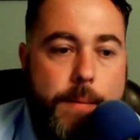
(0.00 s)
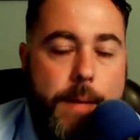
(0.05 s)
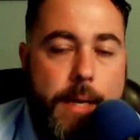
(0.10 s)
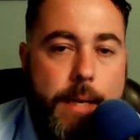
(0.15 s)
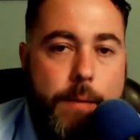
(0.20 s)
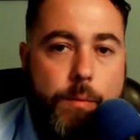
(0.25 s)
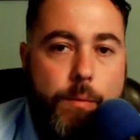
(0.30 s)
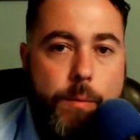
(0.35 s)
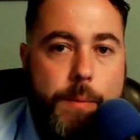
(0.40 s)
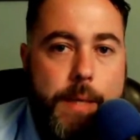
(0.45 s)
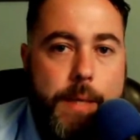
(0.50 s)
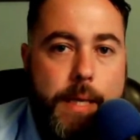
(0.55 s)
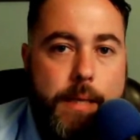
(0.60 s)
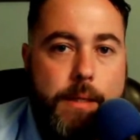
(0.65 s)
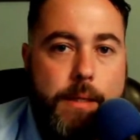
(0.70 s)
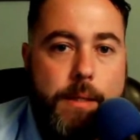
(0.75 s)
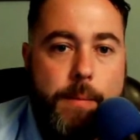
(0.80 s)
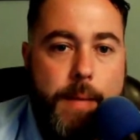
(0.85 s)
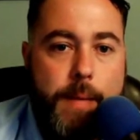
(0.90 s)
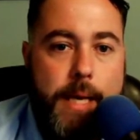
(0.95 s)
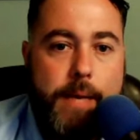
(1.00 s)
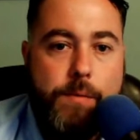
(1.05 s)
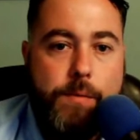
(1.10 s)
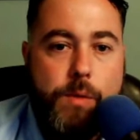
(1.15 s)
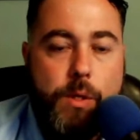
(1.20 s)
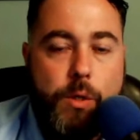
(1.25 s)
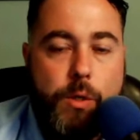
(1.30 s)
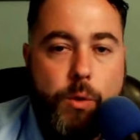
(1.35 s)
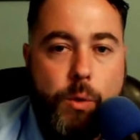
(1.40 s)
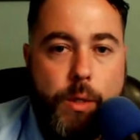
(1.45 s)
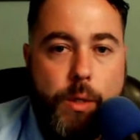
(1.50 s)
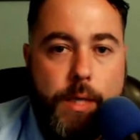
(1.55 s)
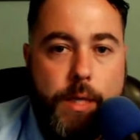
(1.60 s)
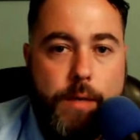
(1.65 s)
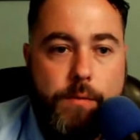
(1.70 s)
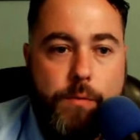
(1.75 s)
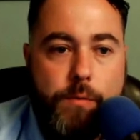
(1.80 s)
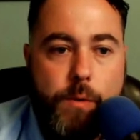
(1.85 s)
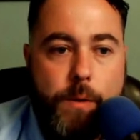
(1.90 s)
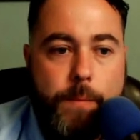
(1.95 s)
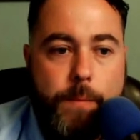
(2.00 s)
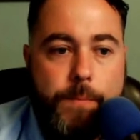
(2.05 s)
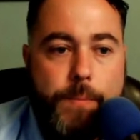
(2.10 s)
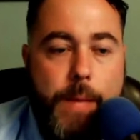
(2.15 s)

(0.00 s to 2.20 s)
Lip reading: and they repeat the behavior that you're looking for.